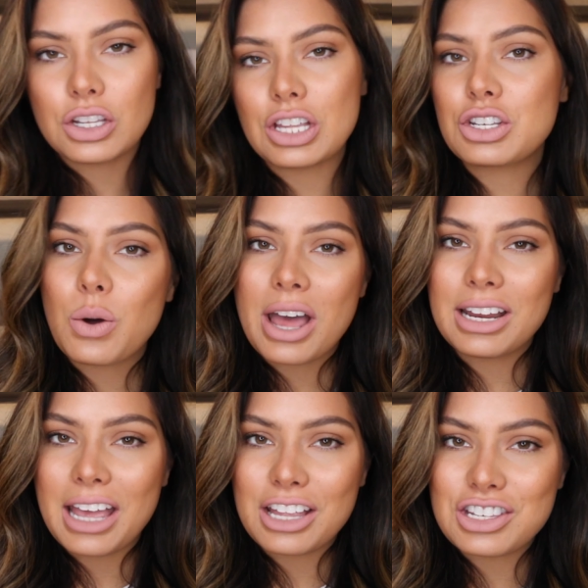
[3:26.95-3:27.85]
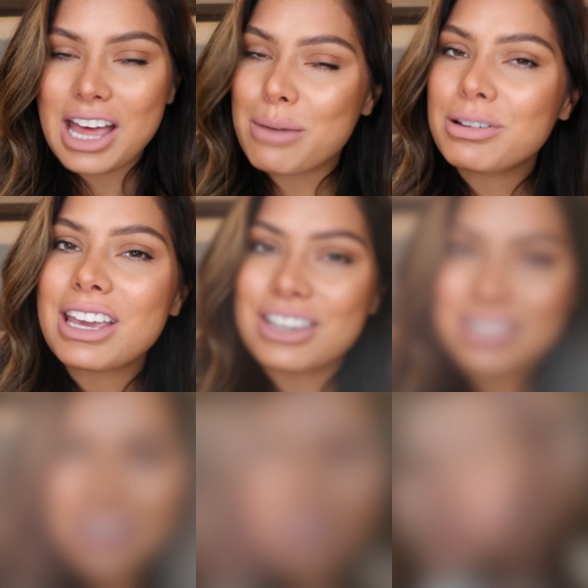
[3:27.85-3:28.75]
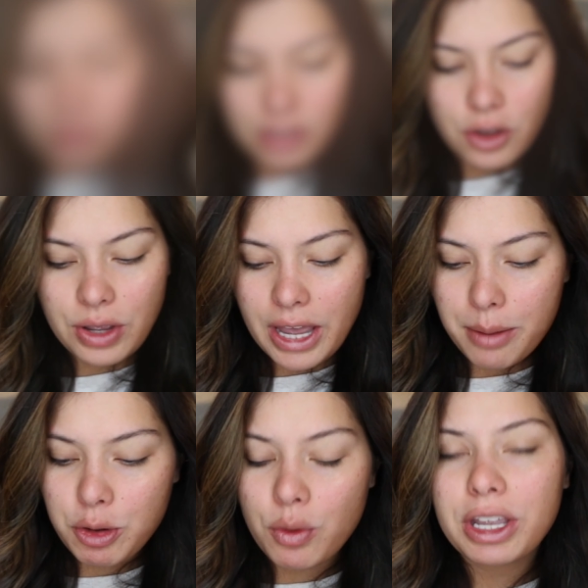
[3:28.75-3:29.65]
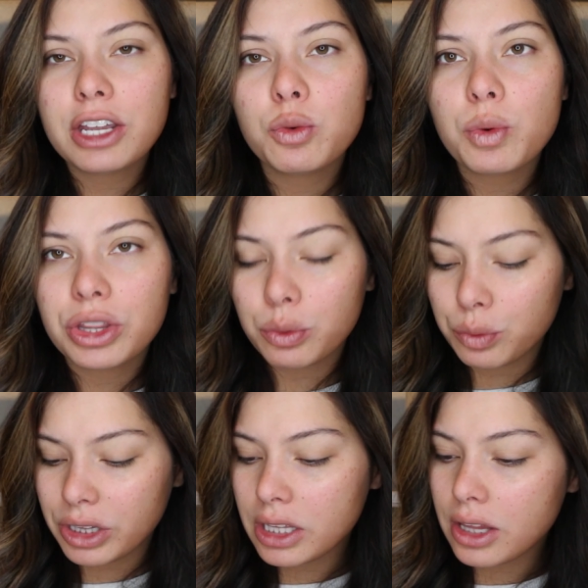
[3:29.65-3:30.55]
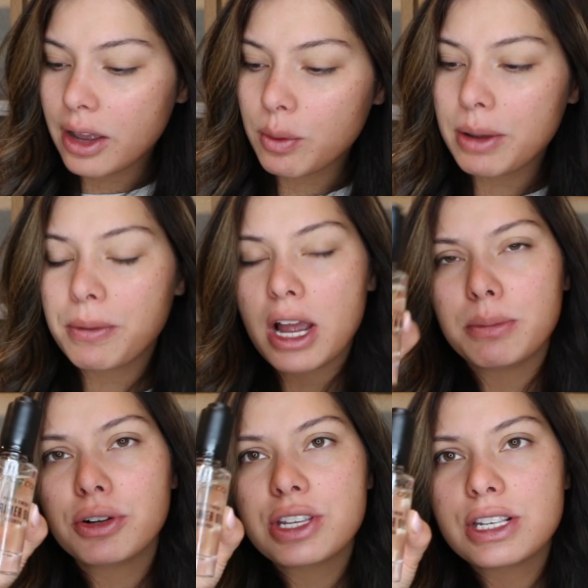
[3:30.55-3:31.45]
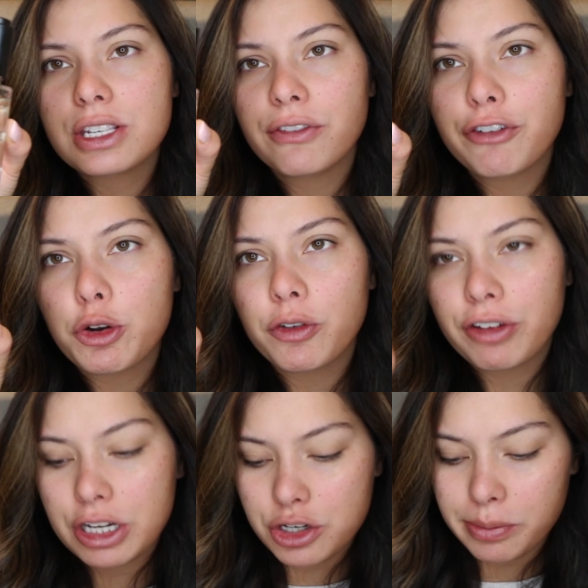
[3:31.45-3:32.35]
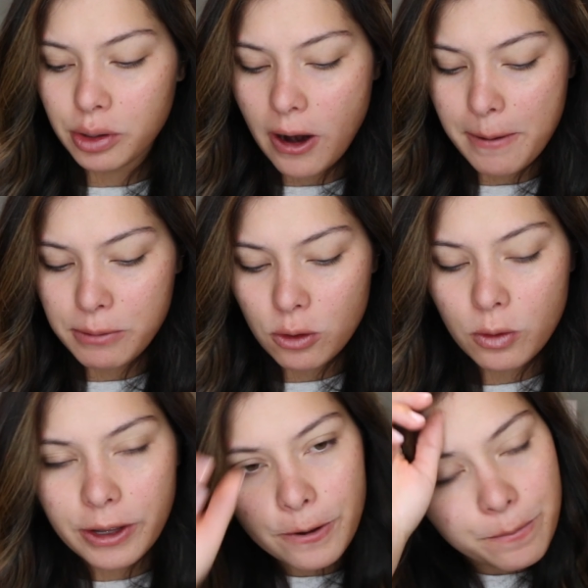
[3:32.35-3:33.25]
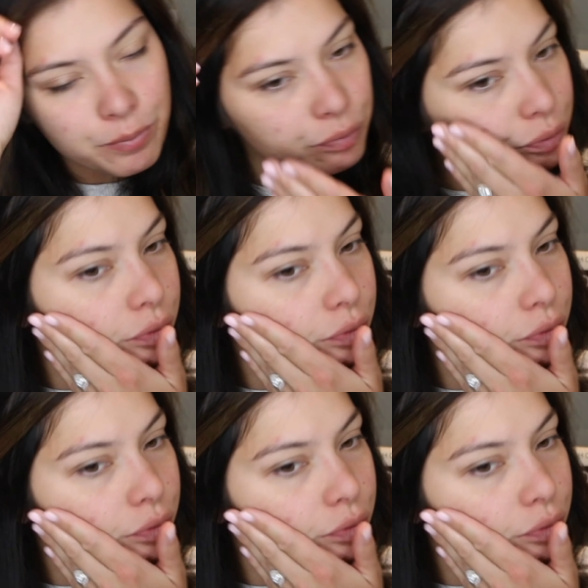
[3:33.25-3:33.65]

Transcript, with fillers: So let's go ahead and get into the application test. Okay, I'm going in with a really lightweight primer. This is the Photo Finish Primer Oil.